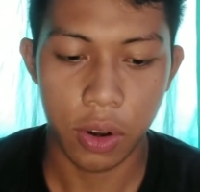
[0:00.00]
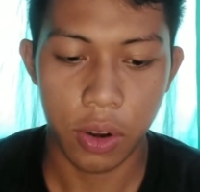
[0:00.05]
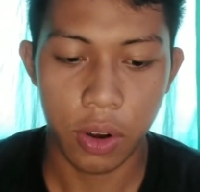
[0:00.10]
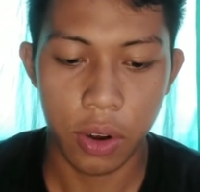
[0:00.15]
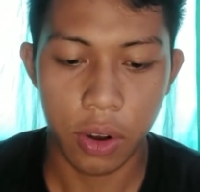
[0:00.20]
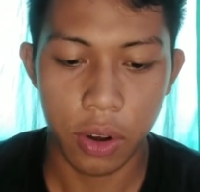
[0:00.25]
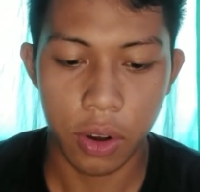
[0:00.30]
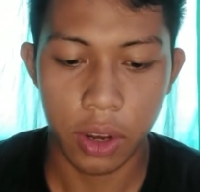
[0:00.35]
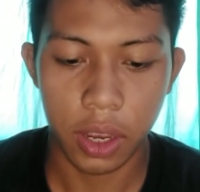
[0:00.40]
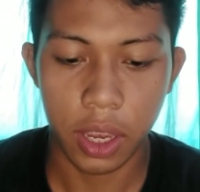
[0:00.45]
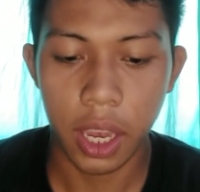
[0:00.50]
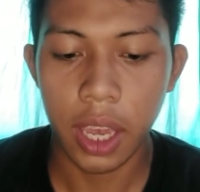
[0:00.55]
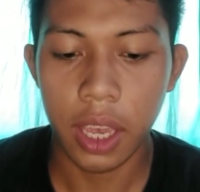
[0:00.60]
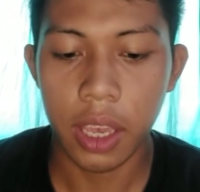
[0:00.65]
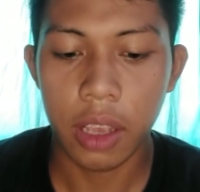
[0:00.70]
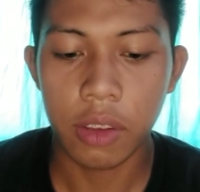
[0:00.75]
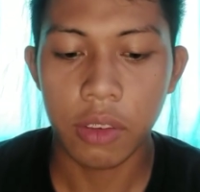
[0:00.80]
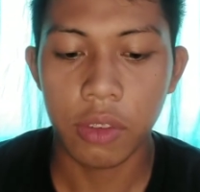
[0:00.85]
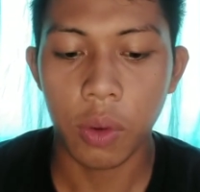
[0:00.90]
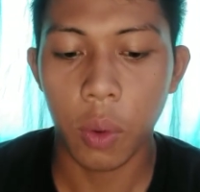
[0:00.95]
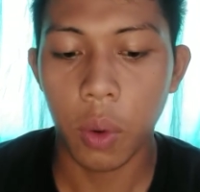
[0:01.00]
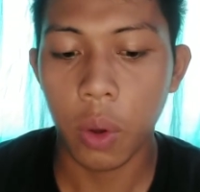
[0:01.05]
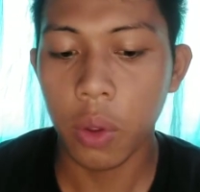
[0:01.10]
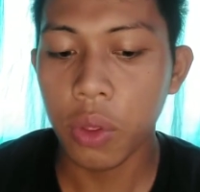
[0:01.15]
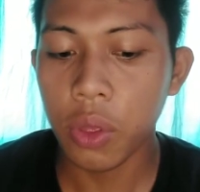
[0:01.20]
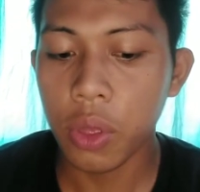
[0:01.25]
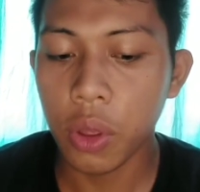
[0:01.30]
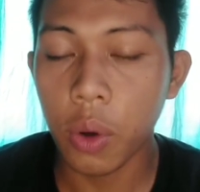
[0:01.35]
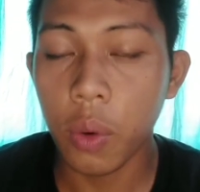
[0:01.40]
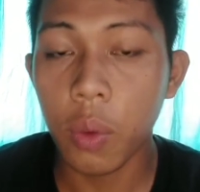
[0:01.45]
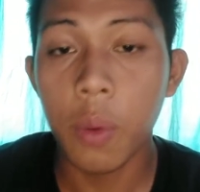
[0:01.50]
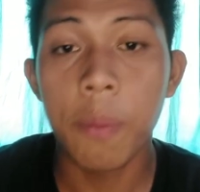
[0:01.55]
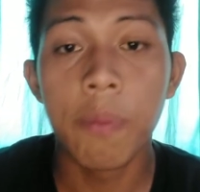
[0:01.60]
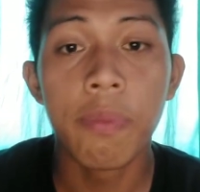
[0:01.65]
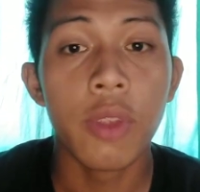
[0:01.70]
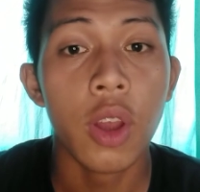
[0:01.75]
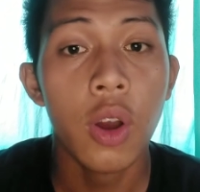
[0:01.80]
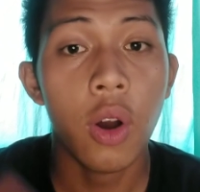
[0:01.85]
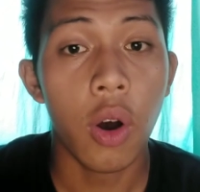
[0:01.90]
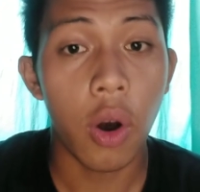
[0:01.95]
Okay, so although
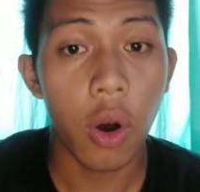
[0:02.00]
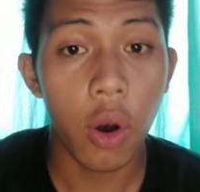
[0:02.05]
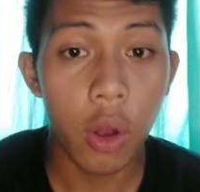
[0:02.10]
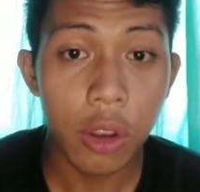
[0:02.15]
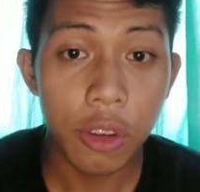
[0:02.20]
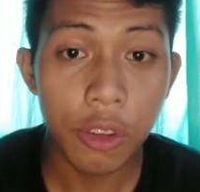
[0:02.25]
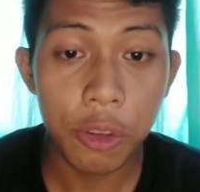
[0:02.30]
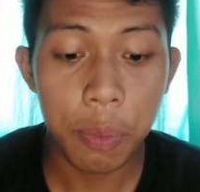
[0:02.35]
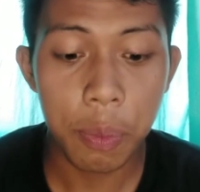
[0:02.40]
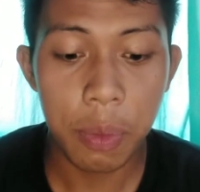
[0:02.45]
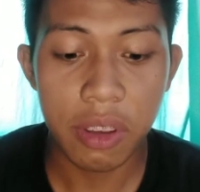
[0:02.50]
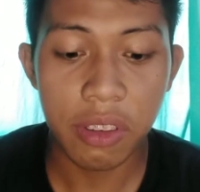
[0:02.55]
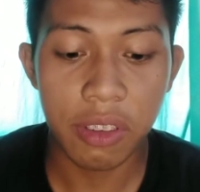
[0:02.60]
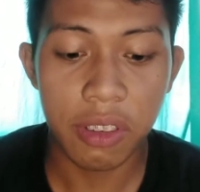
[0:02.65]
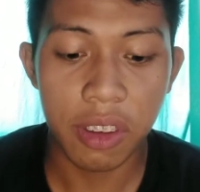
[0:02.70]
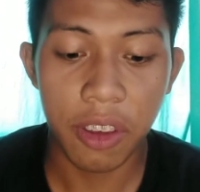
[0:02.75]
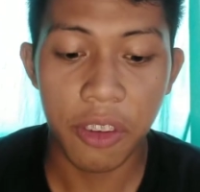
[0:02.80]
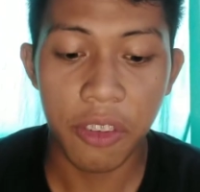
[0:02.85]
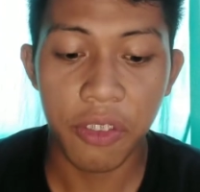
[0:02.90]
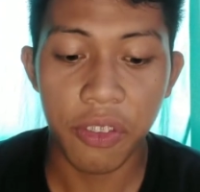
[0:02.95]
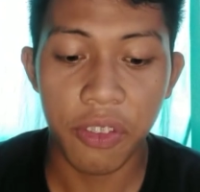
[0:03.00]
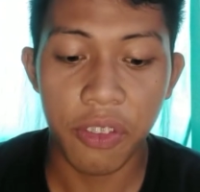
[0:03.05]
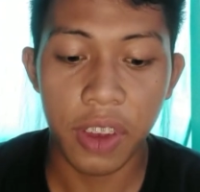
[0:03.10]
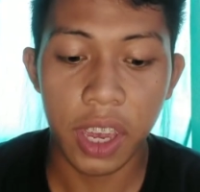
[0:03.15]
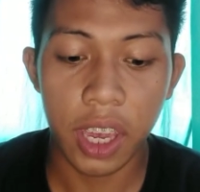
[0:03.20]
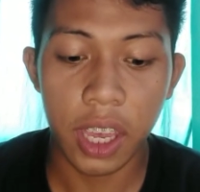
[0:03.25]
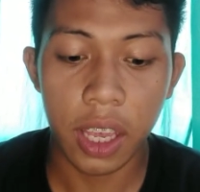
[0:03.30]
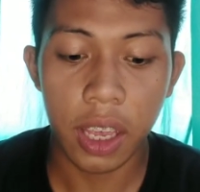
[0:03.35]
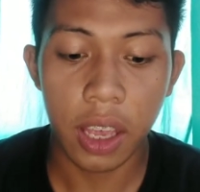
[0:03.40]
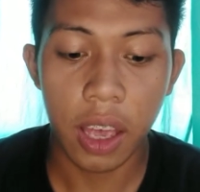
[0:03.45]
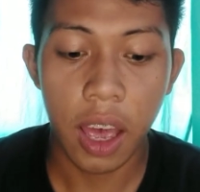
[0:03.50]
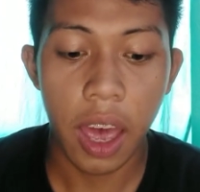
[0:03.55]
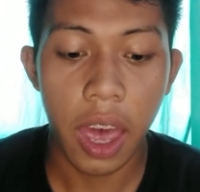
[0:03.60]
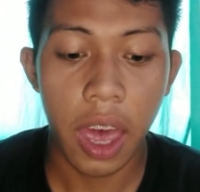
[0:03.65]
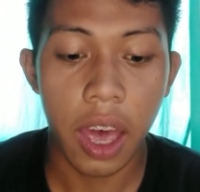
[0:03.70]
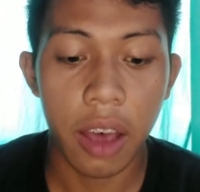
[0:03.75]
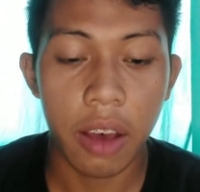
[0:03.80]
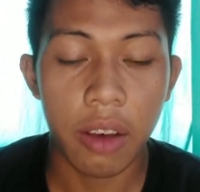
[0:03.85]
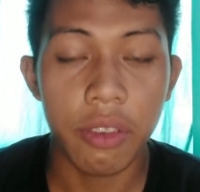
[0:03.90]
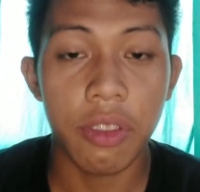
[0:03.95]
all specific
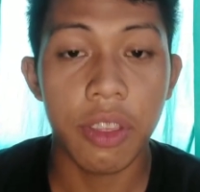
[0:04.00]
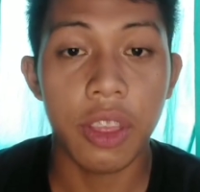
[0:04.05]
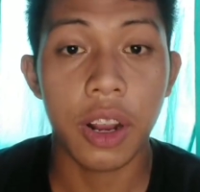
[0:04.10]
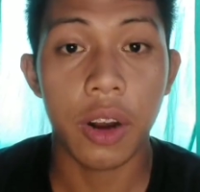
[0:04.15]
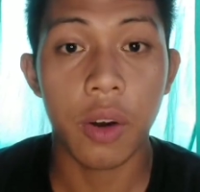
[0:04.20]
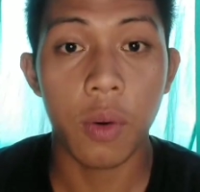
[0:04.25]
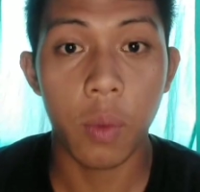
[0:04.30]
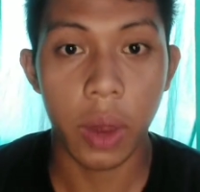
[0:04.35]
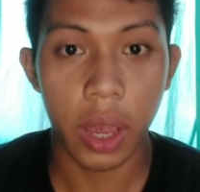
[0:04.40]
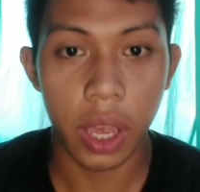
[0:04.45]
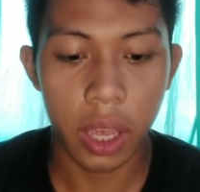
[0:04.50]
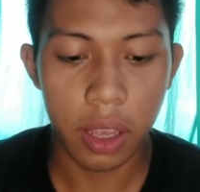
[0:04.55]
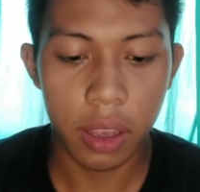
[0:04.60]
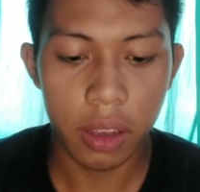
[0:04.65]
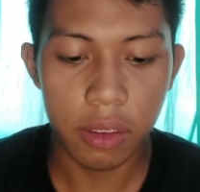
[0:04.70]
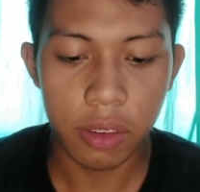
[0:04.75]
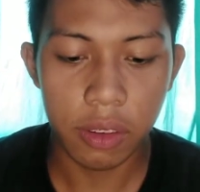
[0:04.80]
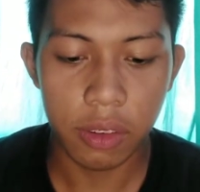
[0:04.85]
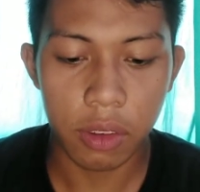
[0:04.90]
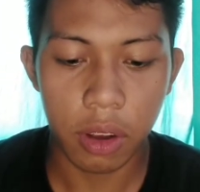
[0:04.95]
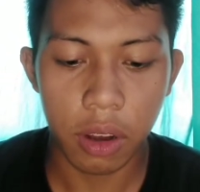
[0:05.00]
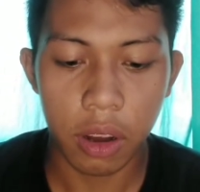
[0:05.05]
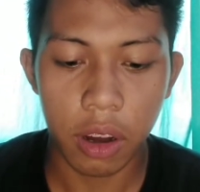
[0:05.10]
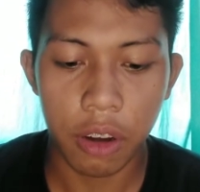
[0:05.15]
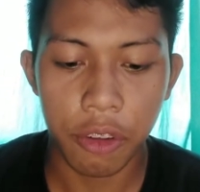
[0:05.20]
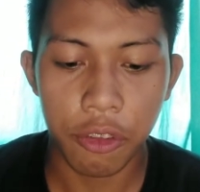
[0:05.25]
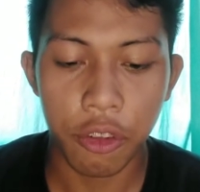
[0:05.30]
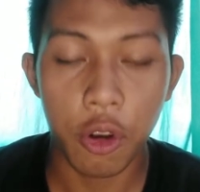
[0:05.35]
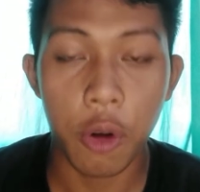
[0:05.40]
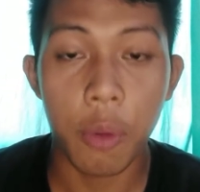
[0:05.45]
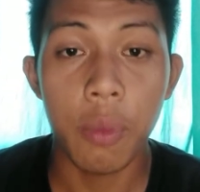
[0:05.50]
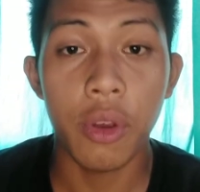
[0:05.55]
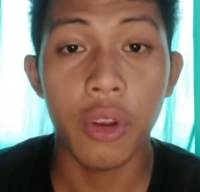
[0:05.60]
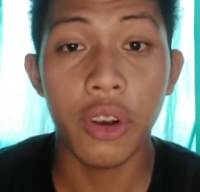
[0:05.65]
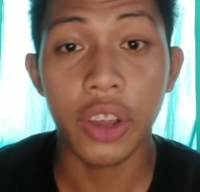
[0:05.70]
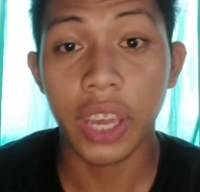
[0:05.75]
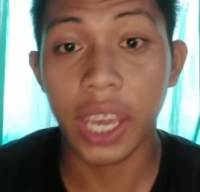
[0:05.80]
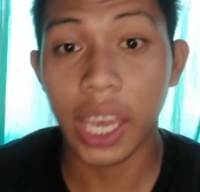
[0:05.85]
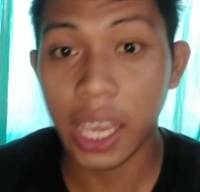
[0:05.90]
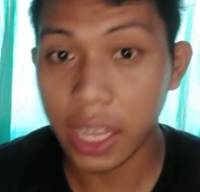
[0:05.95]
have their ways of
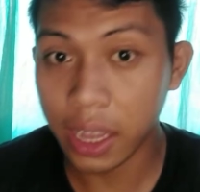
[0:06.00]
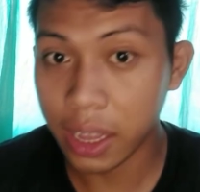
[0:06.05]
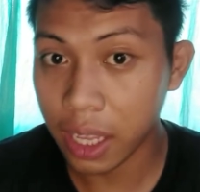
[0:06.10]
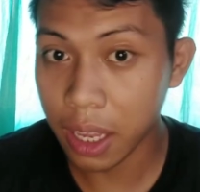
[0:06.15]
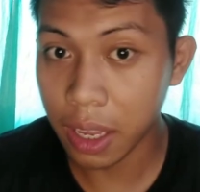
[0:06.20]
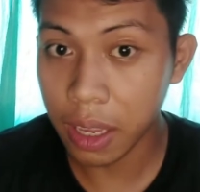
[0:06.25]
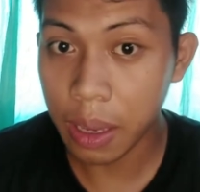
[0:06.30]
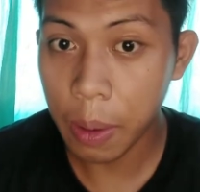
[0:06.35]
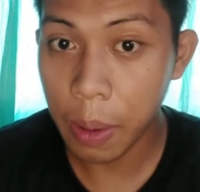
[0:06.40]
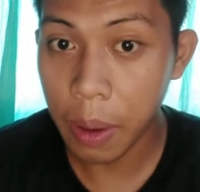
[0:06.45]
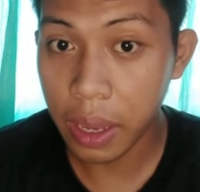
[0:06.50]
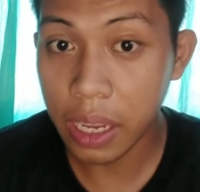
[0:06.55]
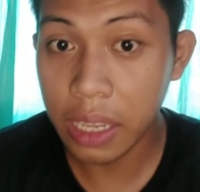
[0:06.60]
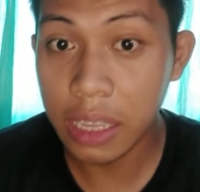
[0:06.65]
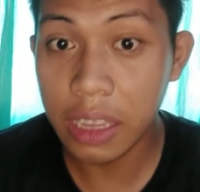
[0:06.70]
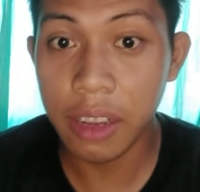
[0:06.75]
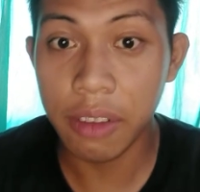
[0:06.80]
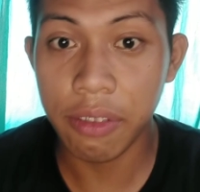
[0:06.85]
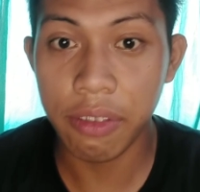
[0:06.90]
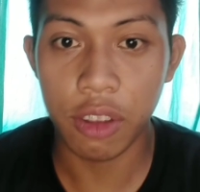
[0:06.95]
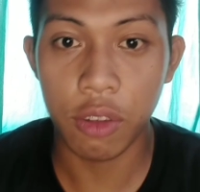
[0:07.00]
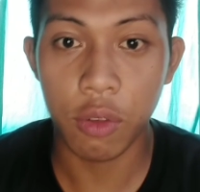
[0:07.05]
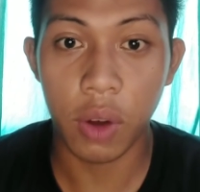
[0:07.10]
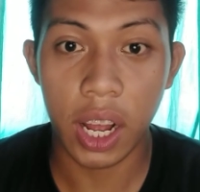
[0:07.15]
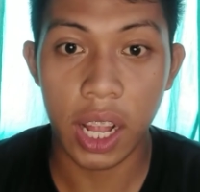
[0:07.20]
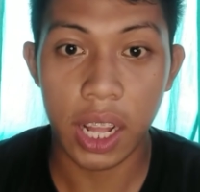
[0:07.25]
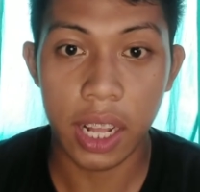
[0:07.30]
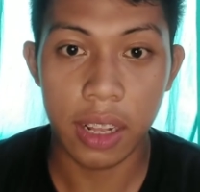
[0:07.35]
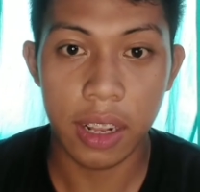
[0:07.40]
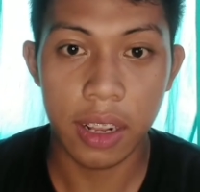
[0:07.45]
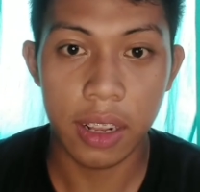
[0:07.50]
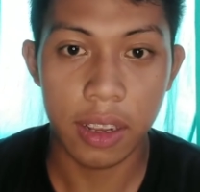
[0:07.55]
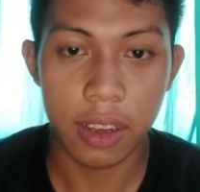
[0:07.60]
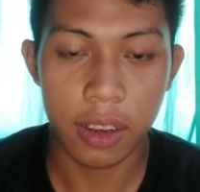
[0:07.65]
communicating individual.